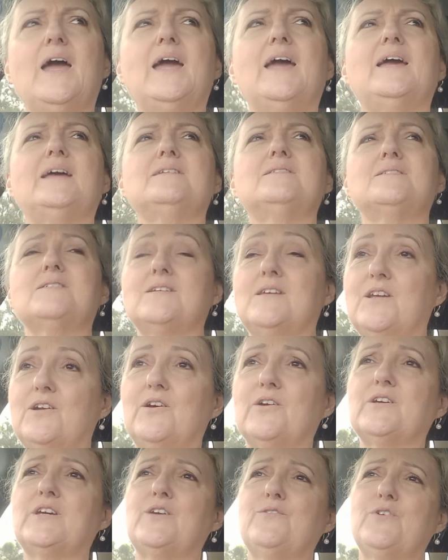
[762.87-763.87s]
And,
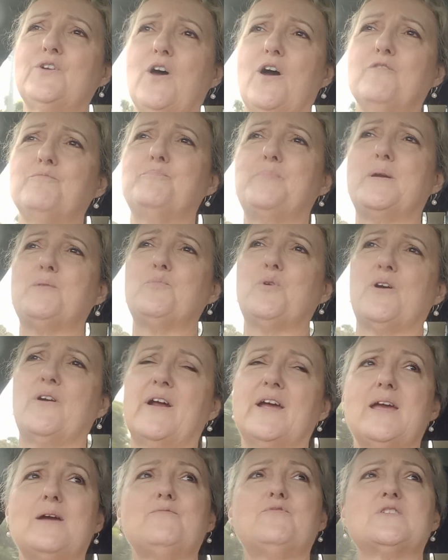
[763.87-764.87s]
given I've been where
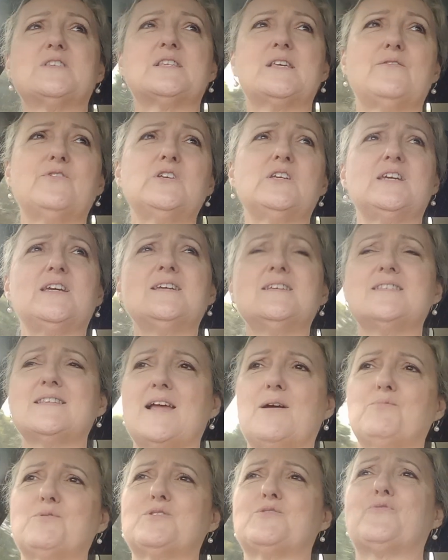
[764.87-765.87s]
I am for 7 years,
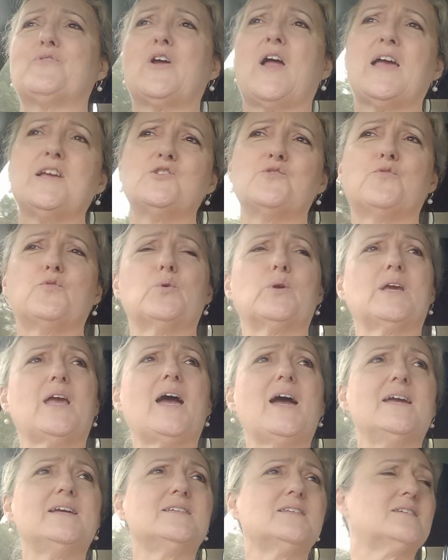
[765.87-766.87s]
that was for age
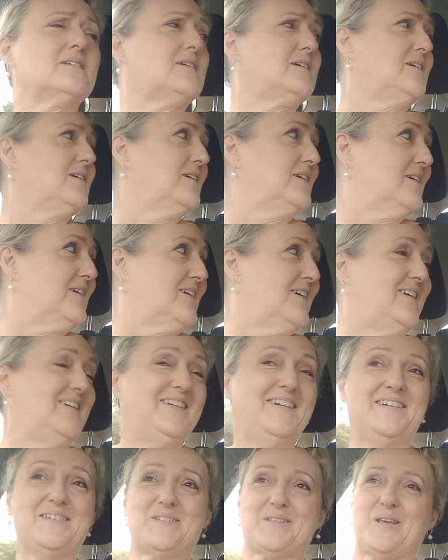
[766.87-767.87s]
48.
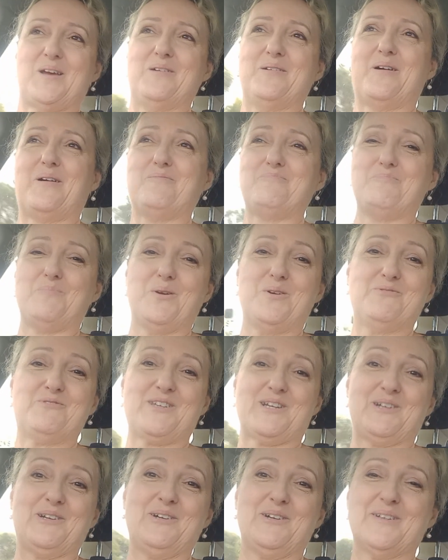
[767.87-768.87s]
So I've
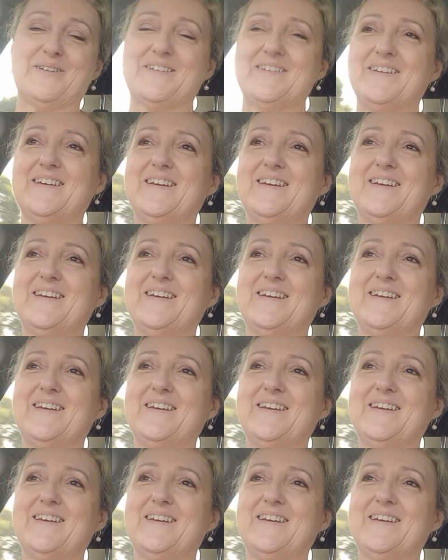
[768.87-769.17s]
moved a lot.